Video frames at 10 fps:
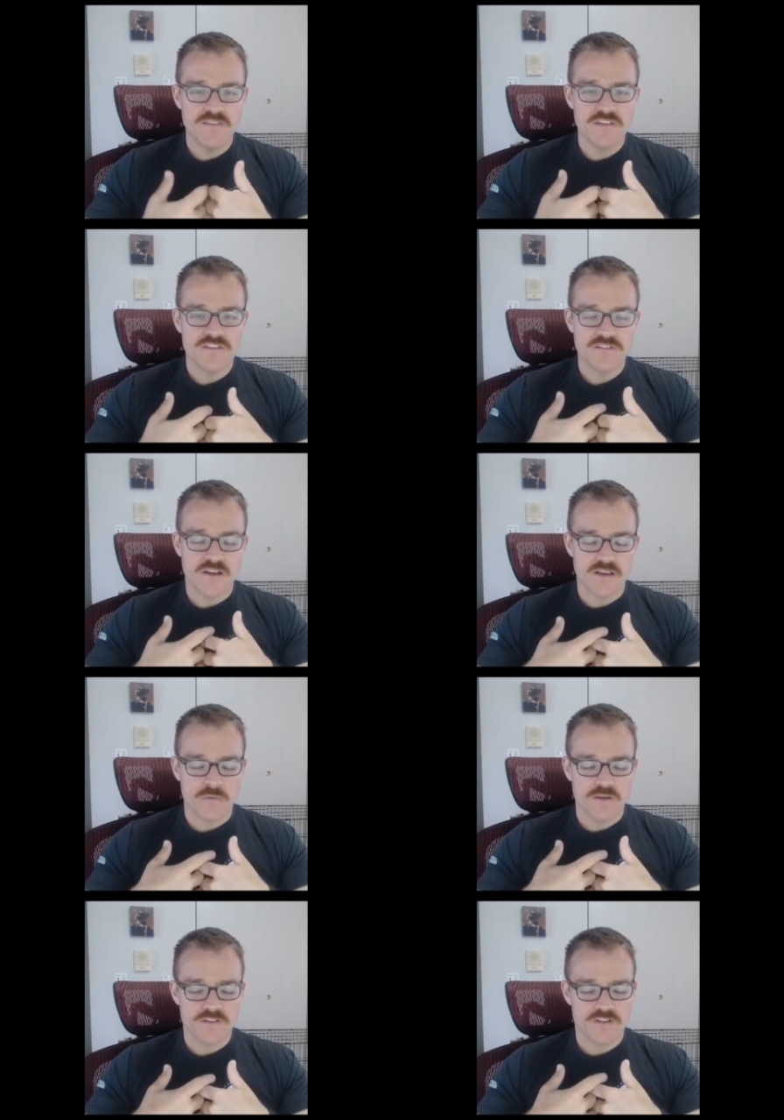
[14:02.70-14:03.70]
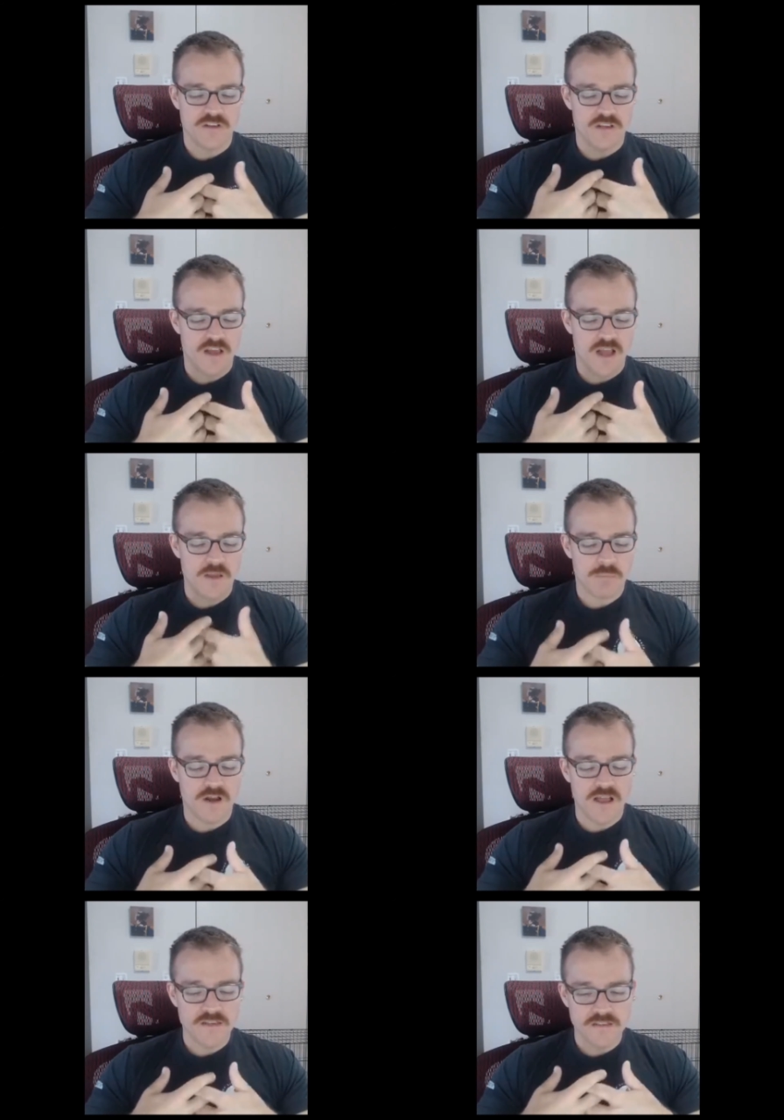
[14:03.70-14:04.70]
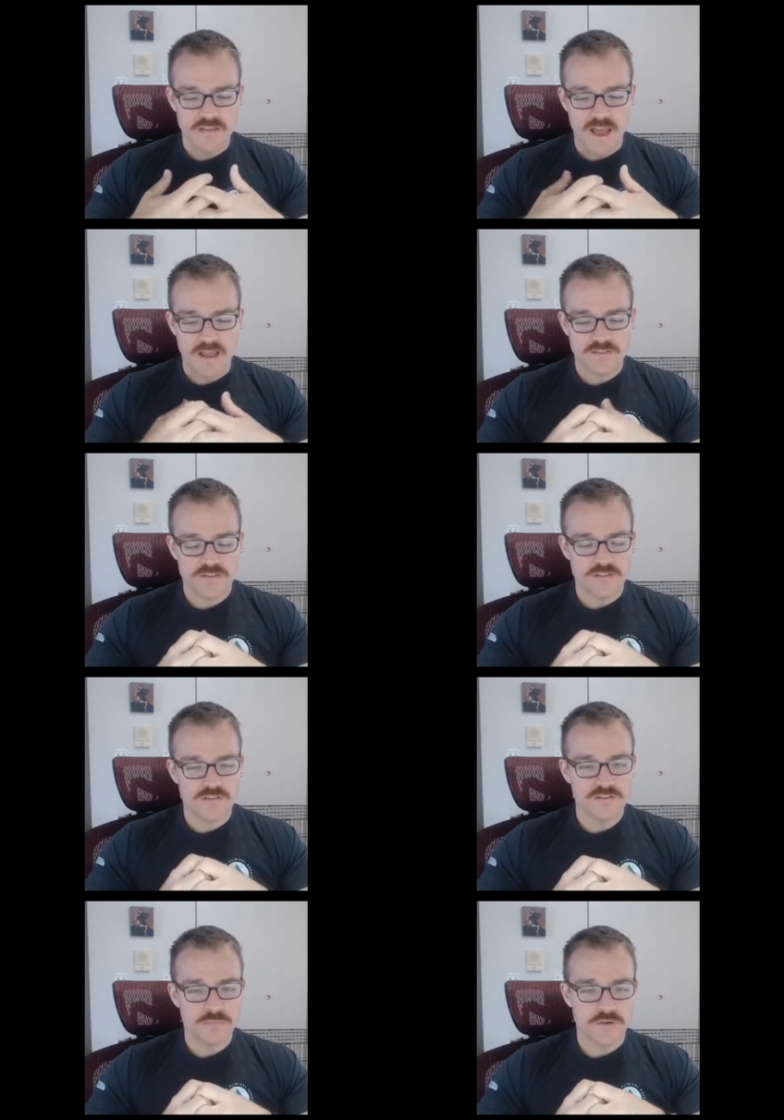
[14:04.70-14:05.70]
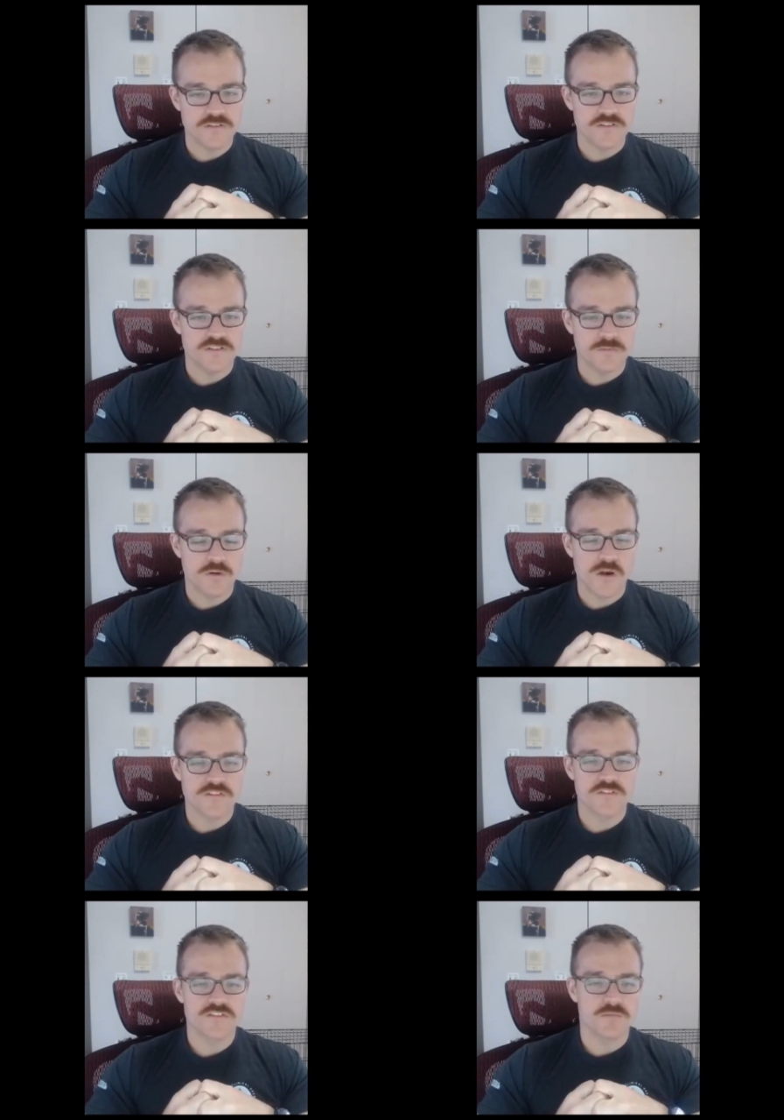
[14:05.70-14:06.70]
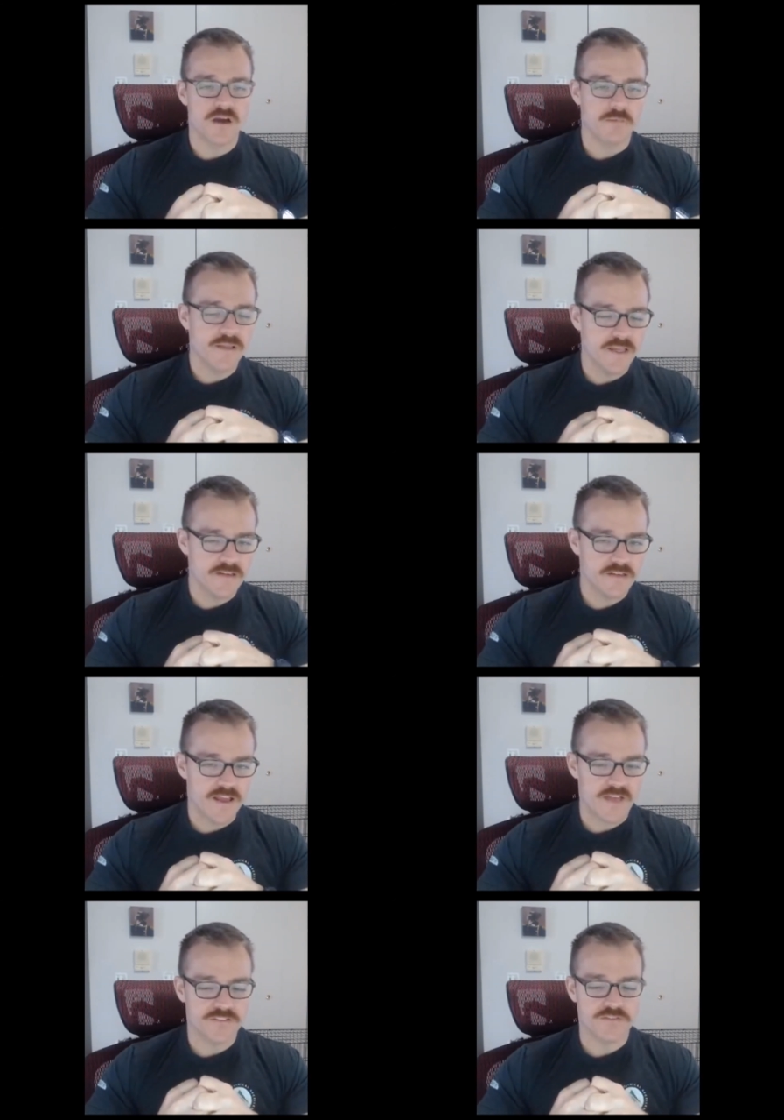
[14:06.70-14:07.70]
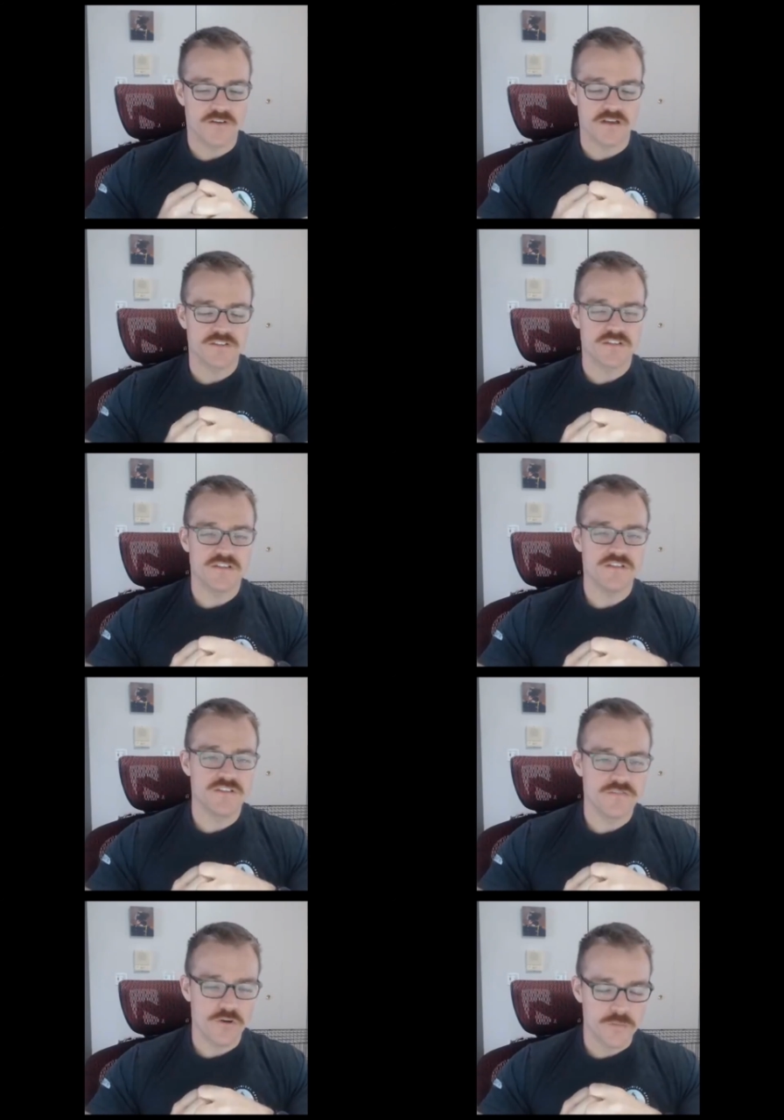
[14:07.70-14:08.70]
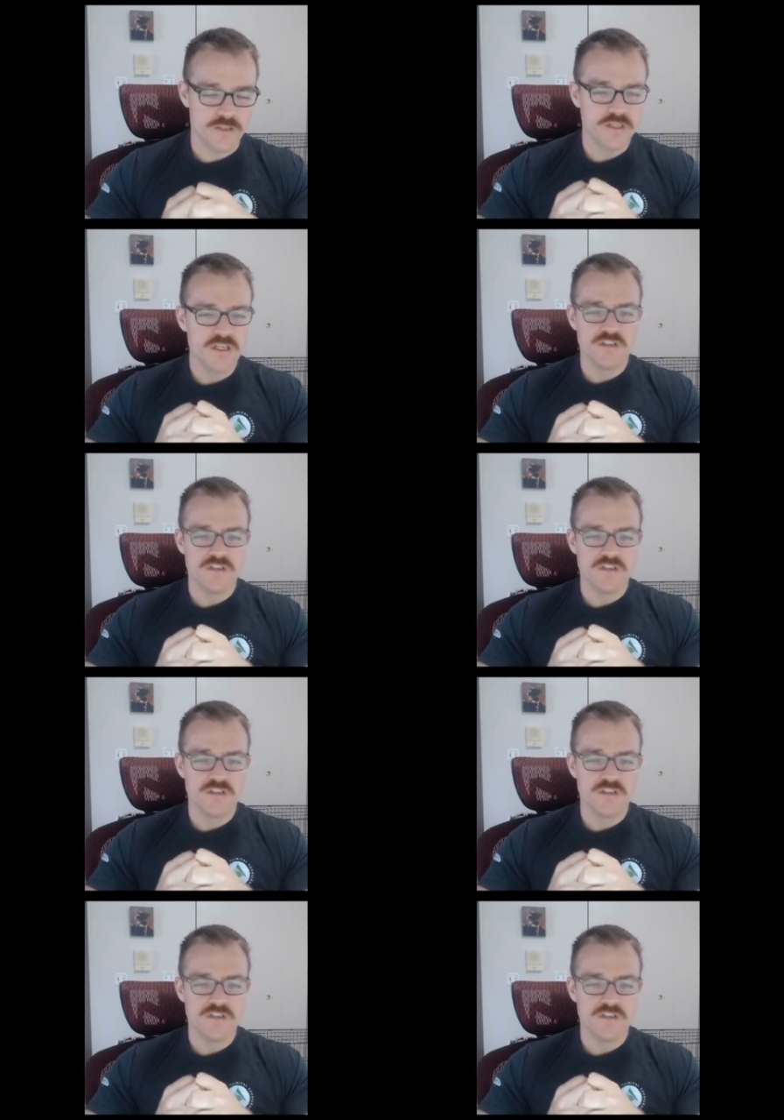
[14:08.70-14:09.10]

this evaluation, I probably need to ask this person some questions about pain catastrophizing, kinesiophobia.